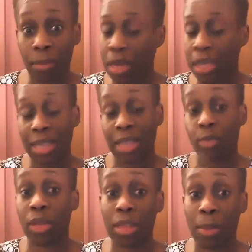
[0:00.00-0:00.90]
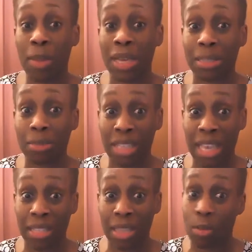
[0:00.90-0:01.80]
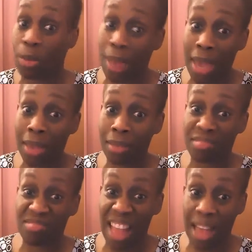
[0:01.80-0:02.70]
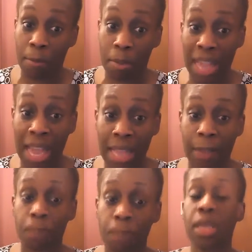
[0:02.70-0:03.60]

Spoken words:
because that's one of the biggest mistakes that we make, lack of planning,